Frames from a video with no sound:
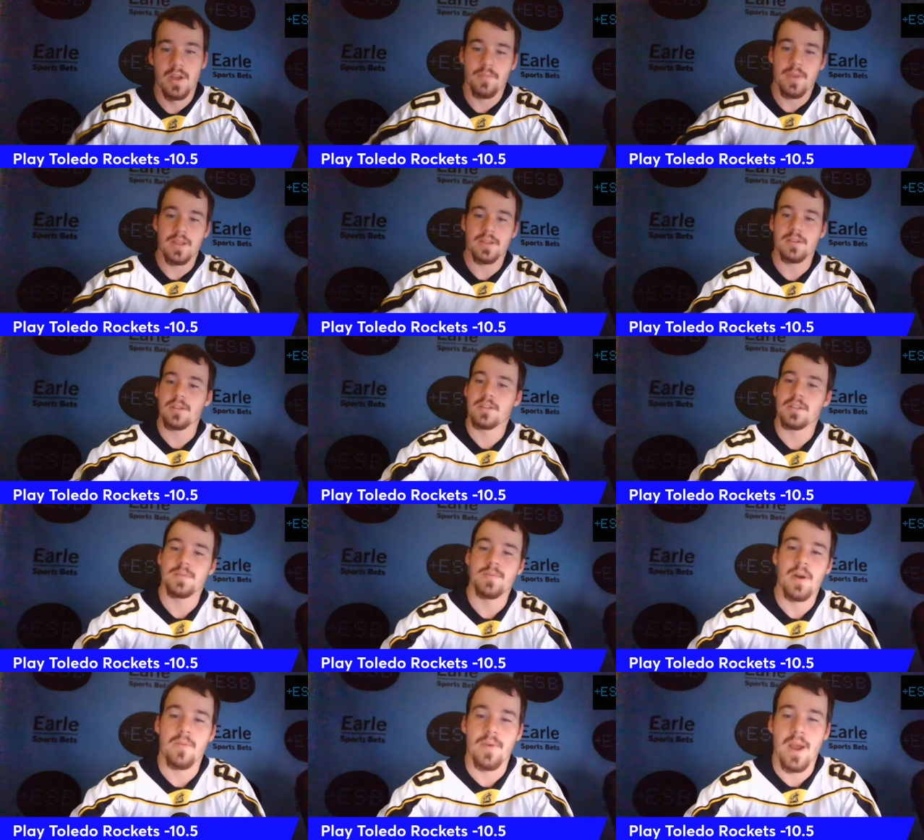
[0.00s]
But that's going to just
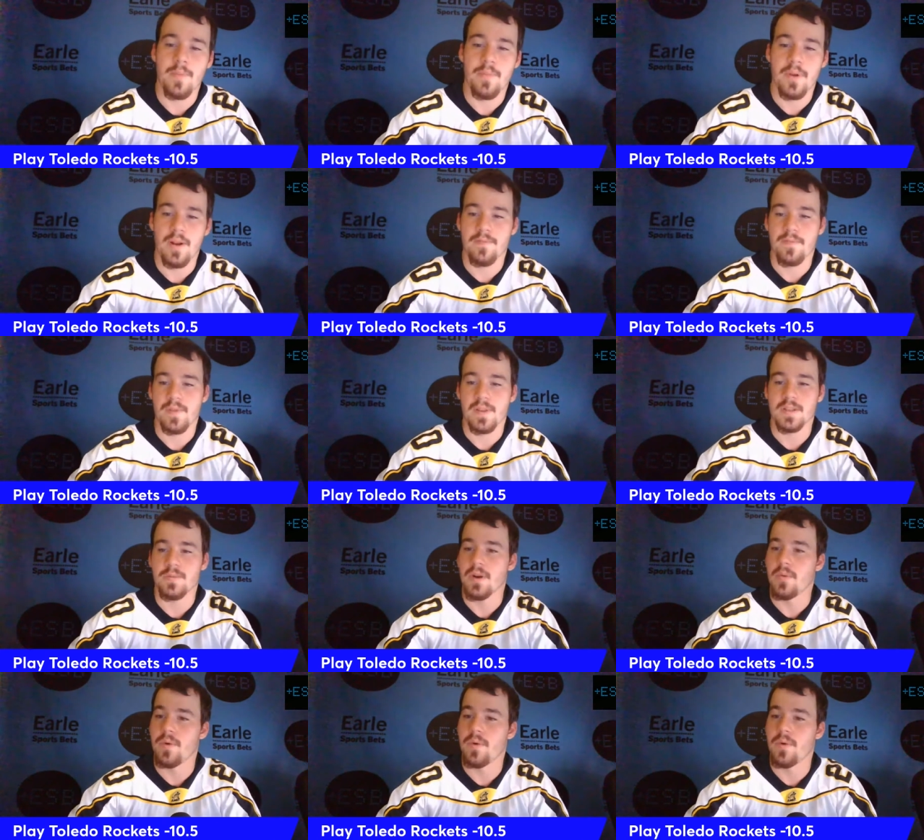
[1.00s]
about wrap it up for this one.